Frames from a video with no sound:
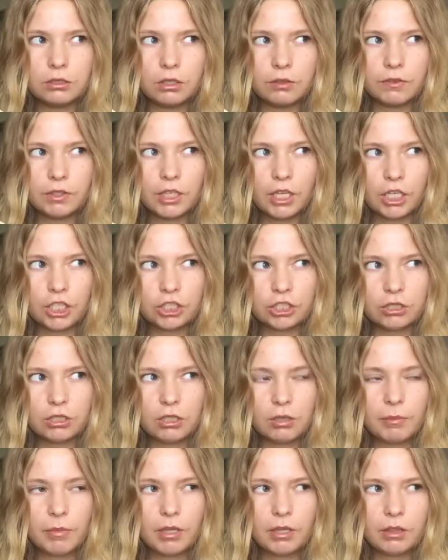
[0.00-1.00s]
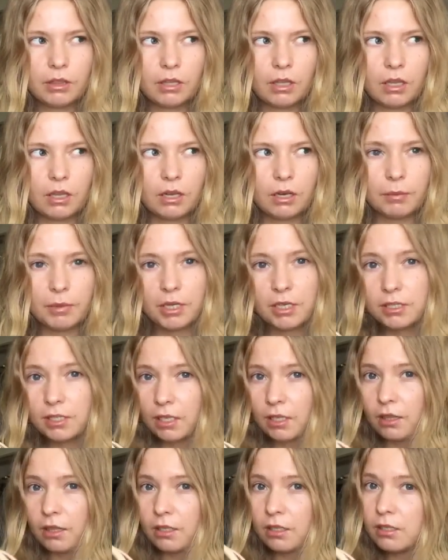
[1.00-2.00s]
on vacation in a month, and I'm gonna
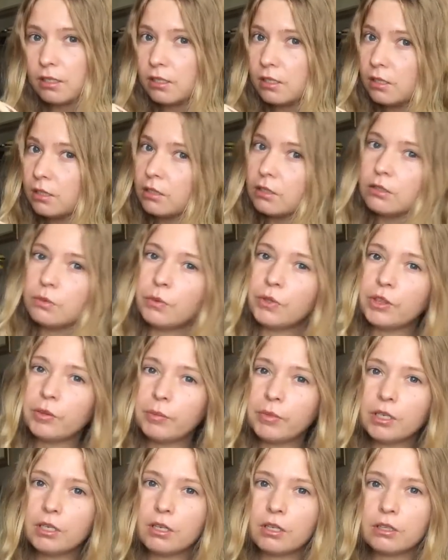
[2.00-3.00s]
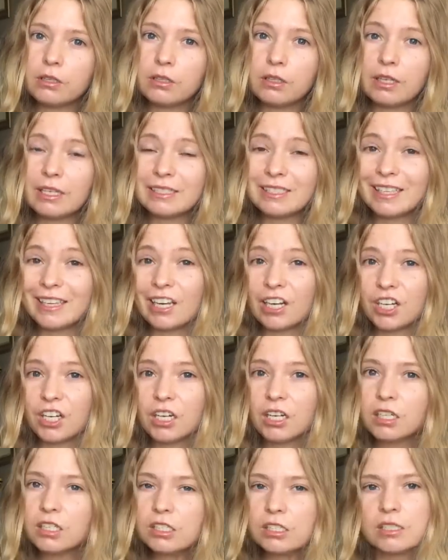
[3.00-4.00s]
take this with me on as a
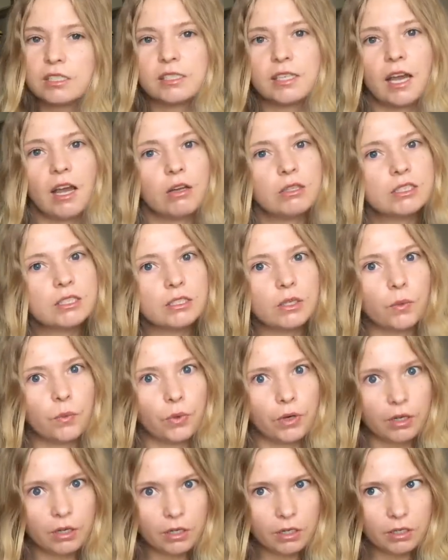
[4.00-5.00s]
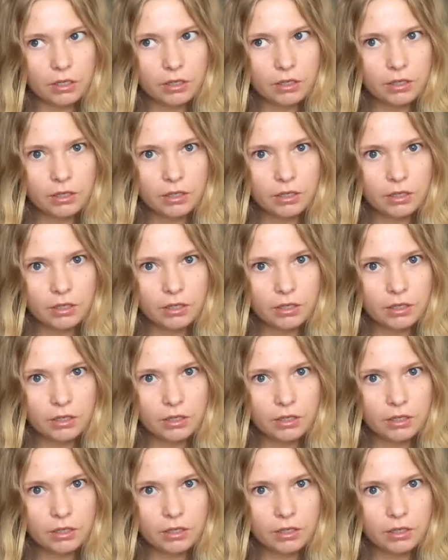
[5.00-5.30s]
carry-on to see how it's gonna work.